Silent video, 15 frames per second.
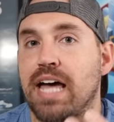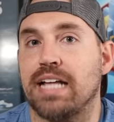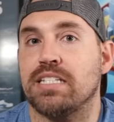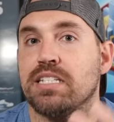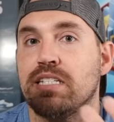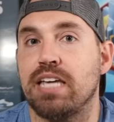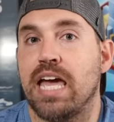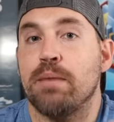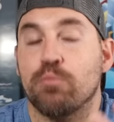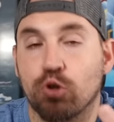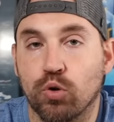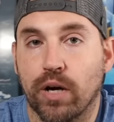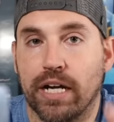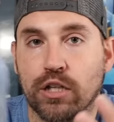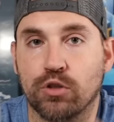that same
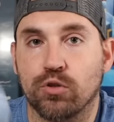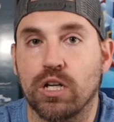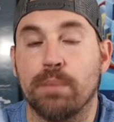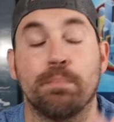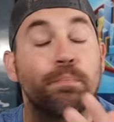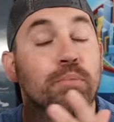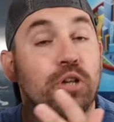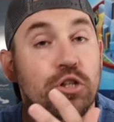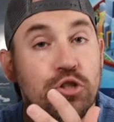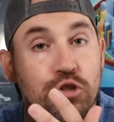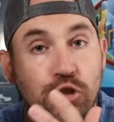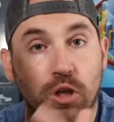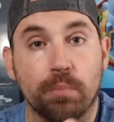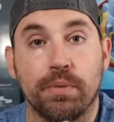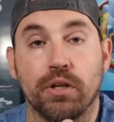great grip plus
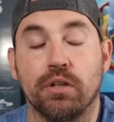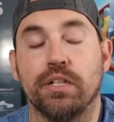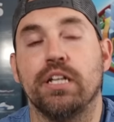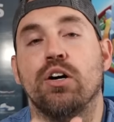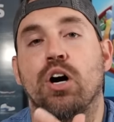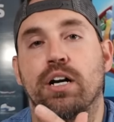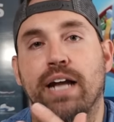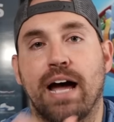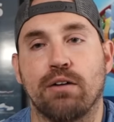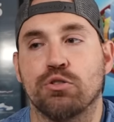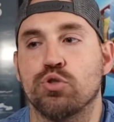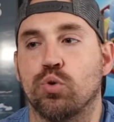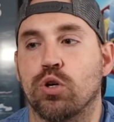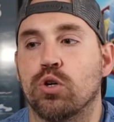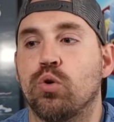durability on
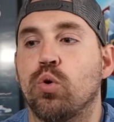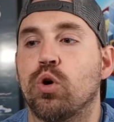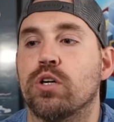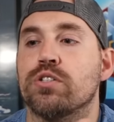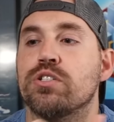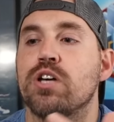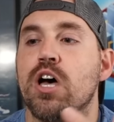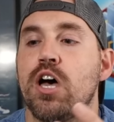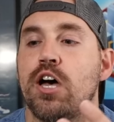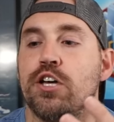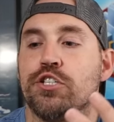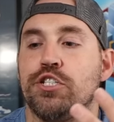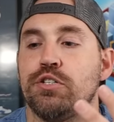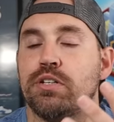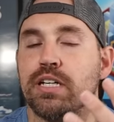outdoor courts. So you